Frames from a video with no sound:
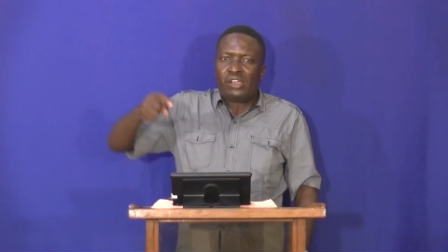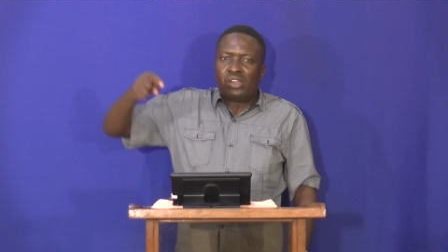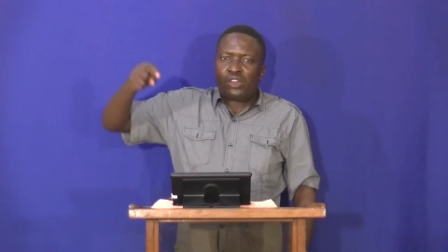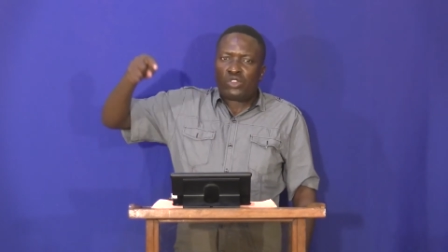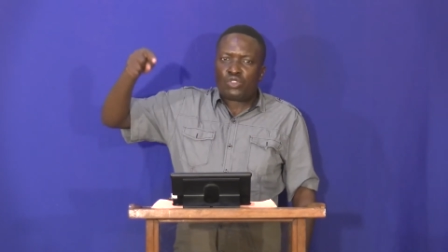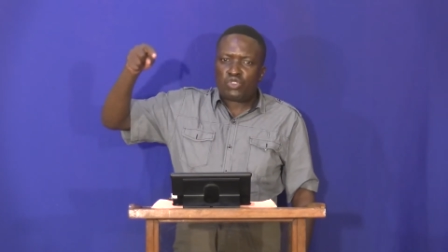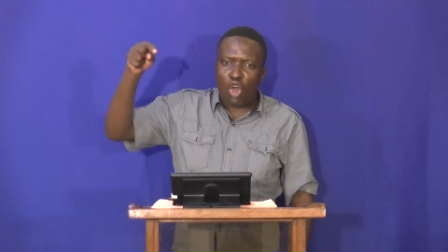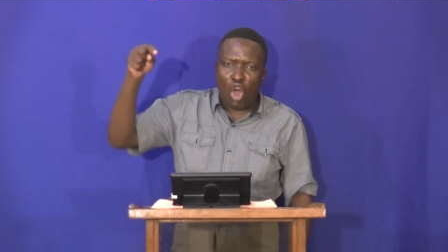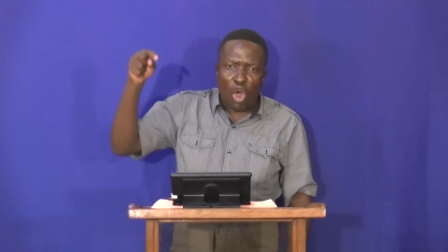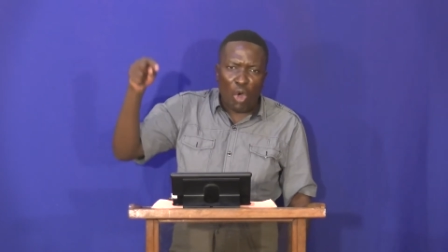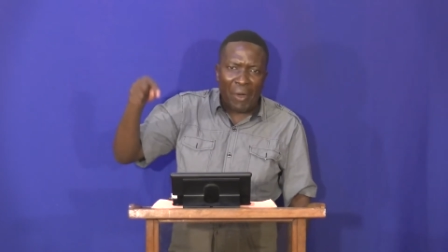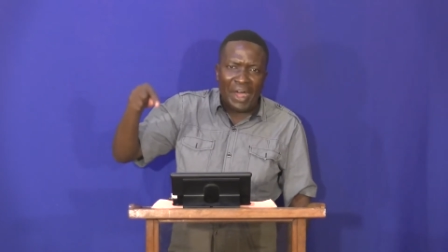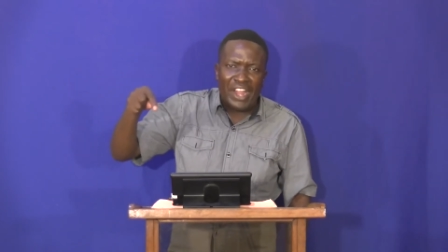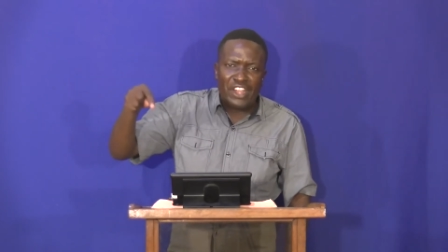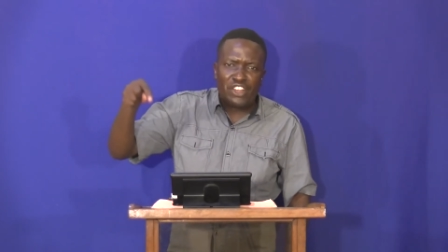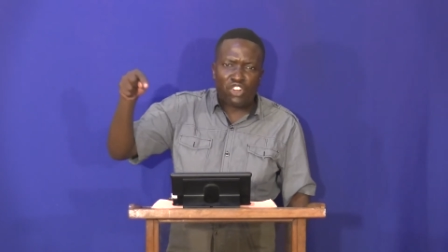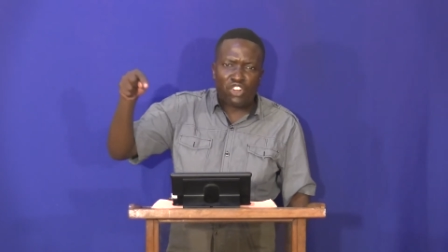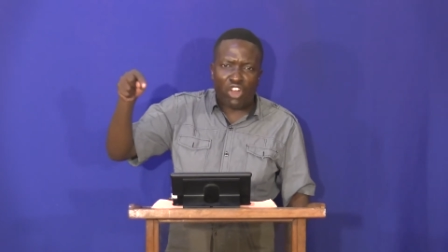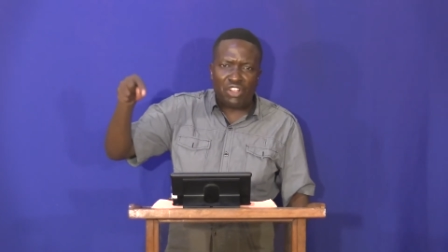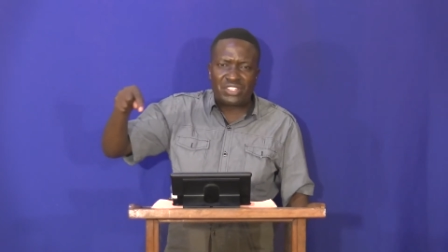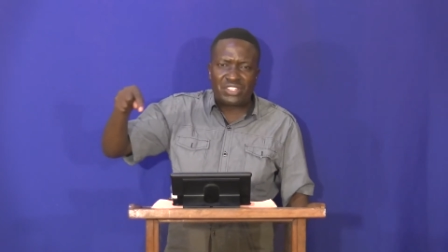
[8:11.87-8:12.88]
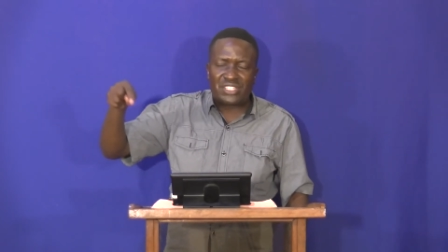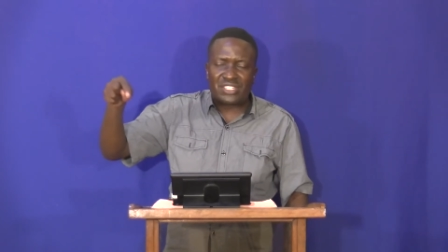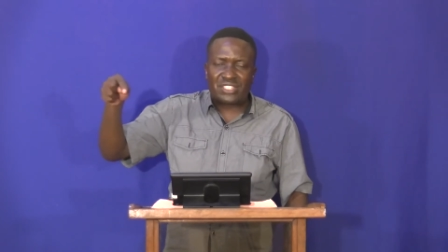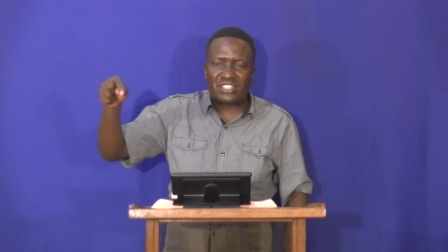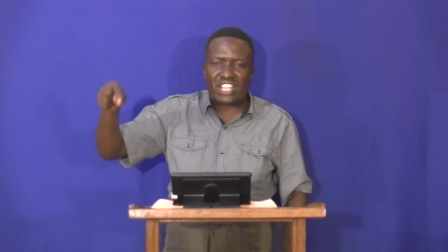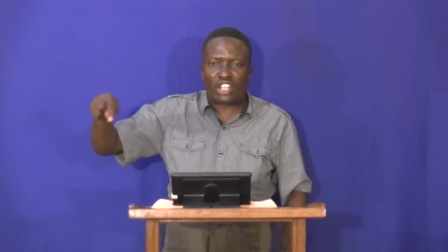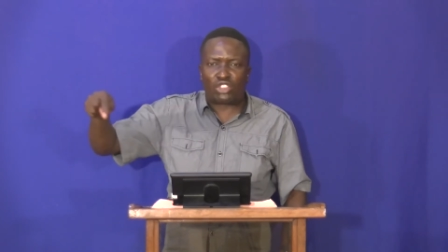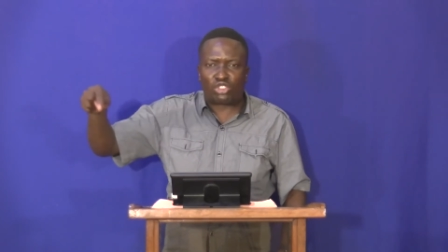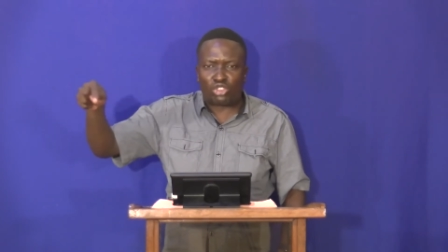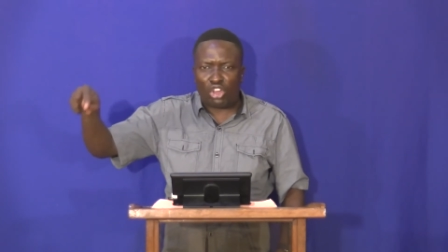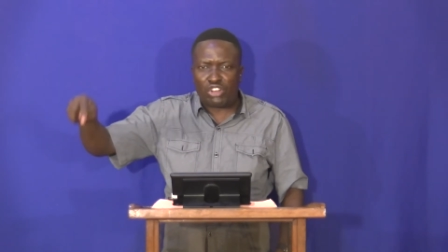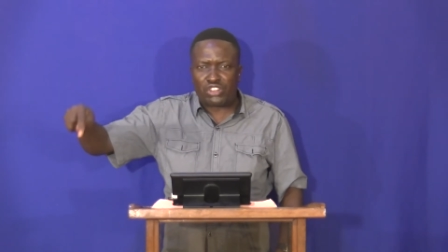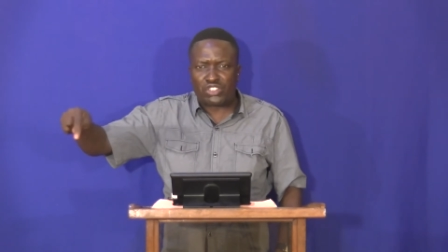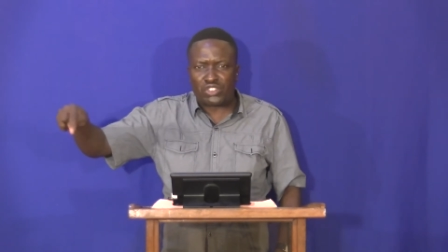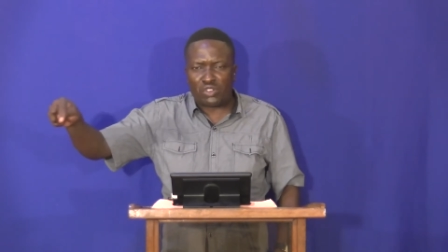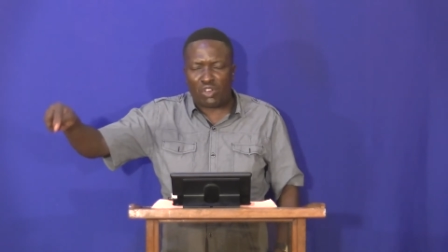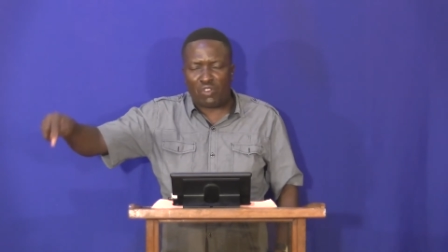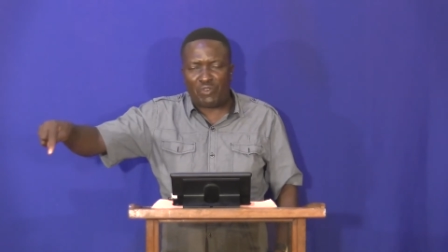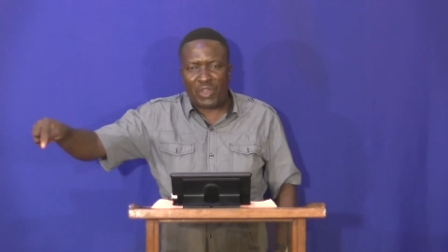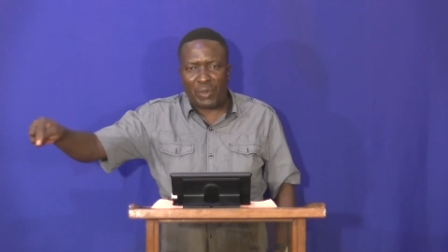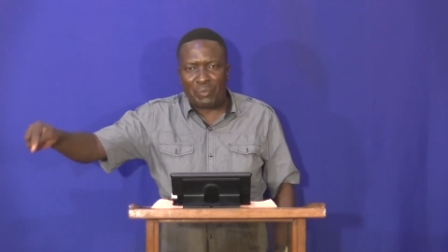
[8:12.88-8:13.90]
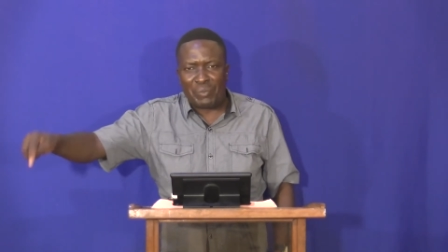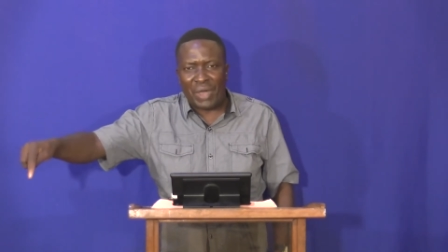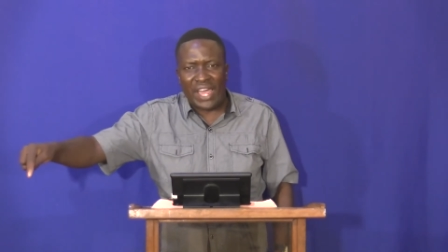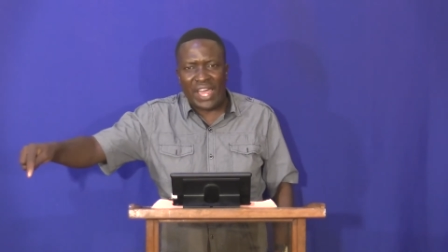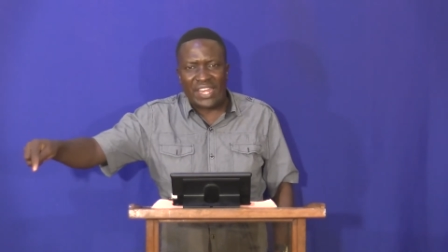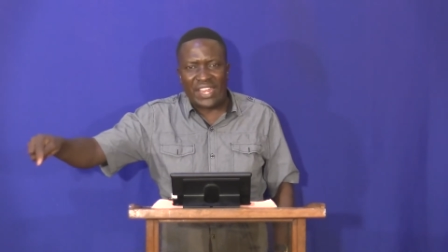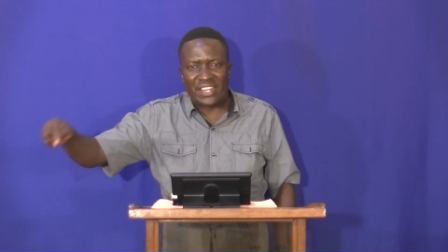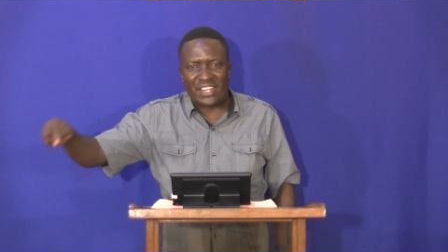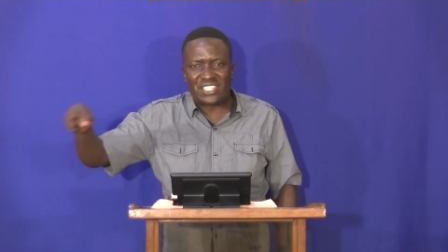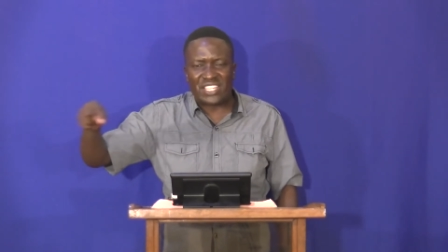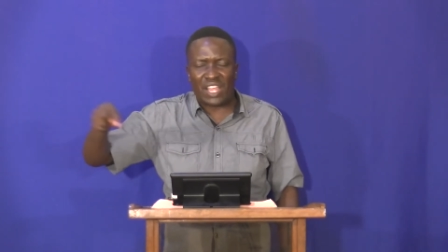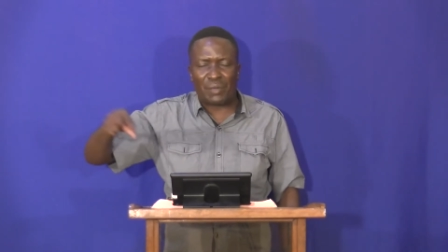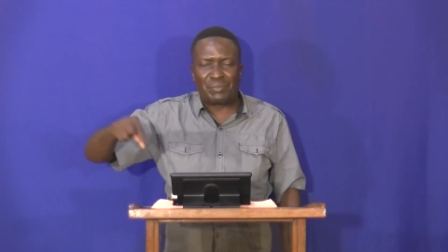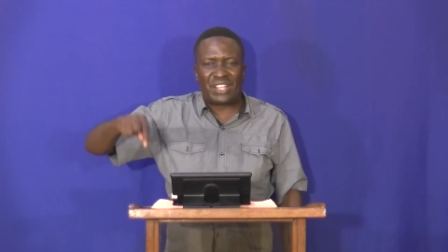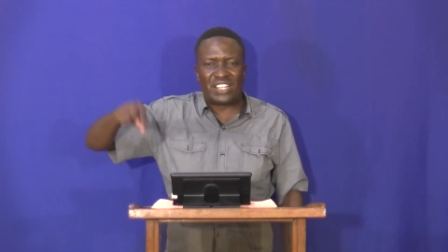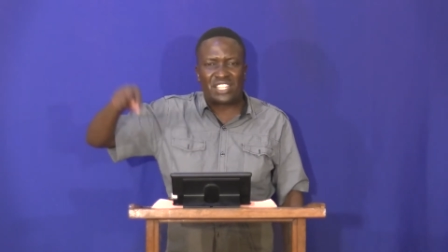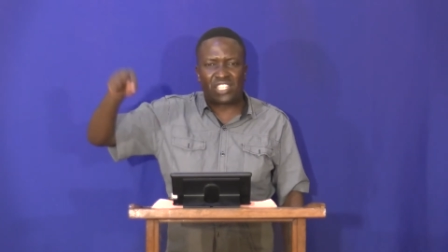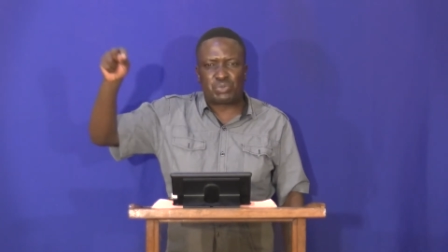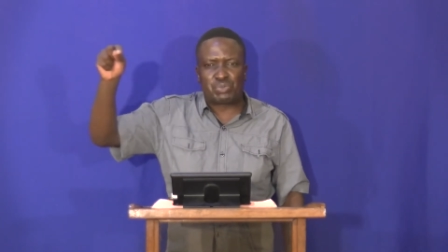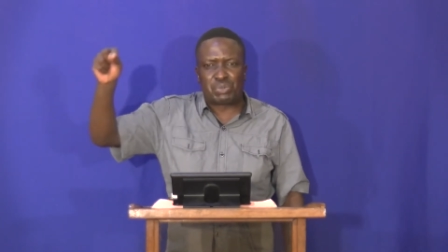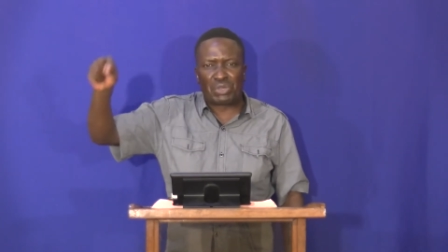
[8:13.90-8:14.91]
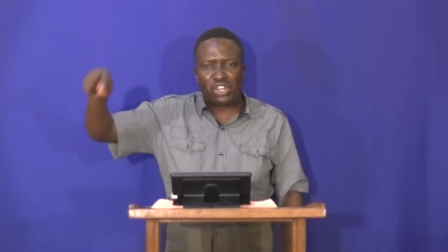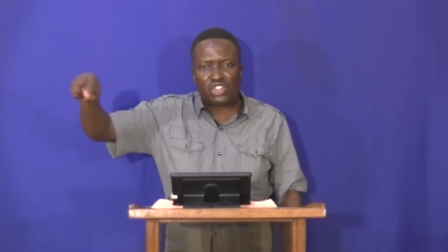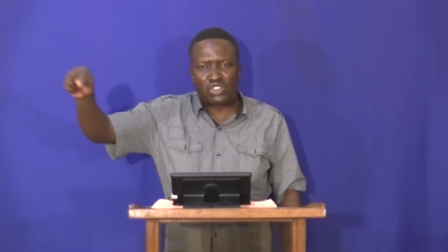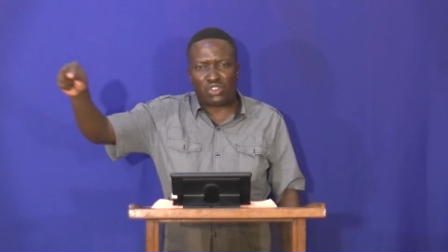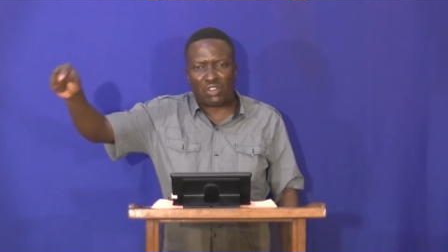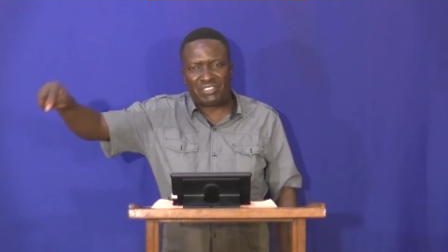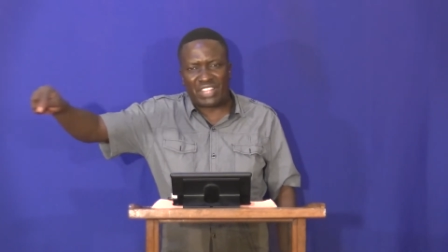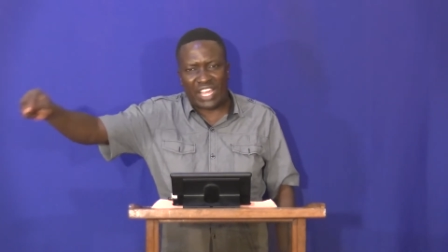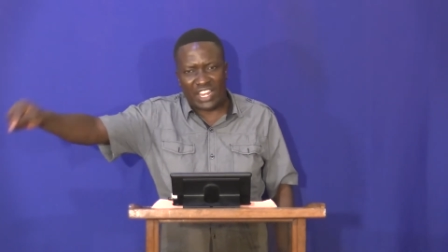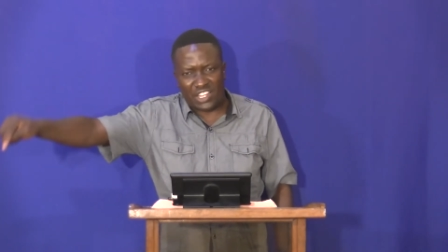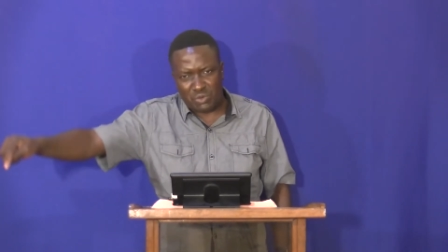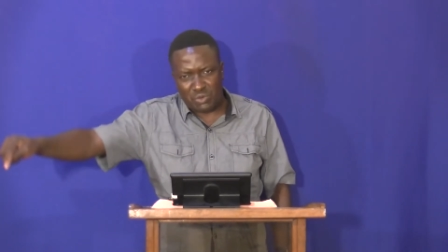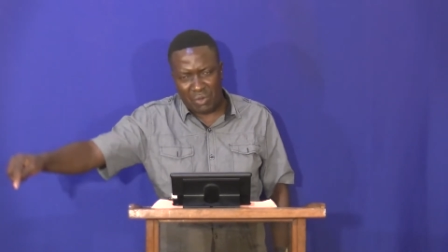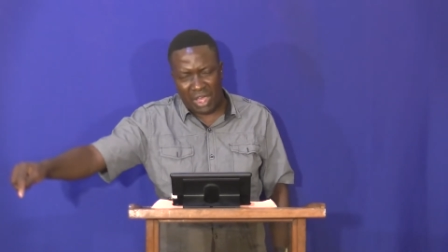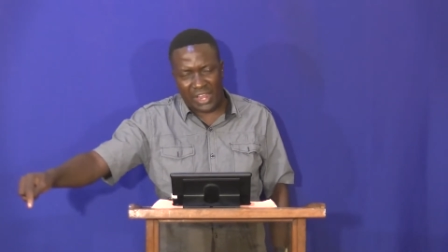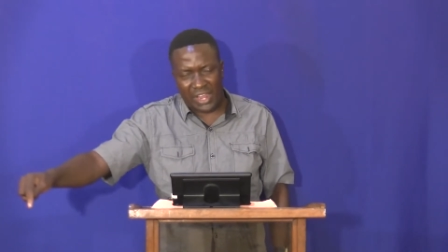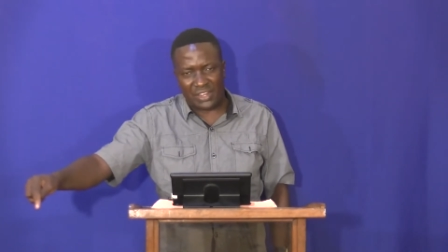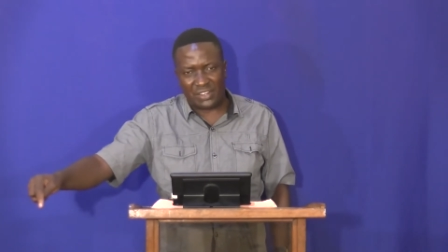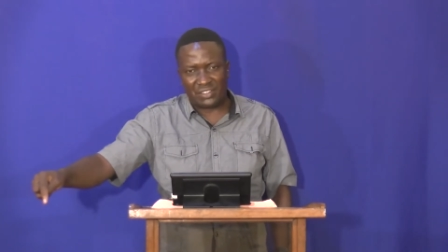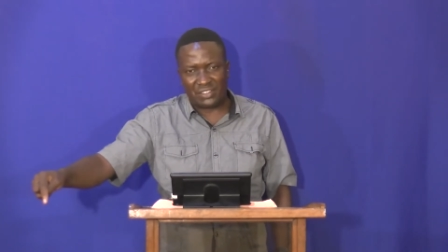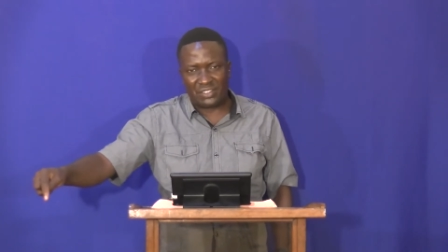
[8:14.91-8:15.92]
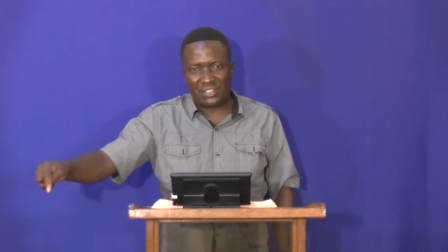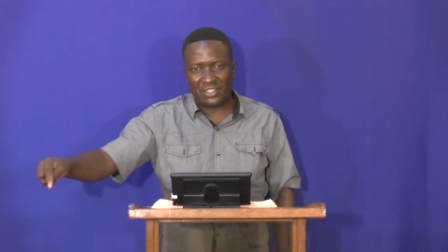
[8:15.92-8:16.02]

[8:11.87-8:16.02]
no one knows the thoughts of a man except the spirit of that man.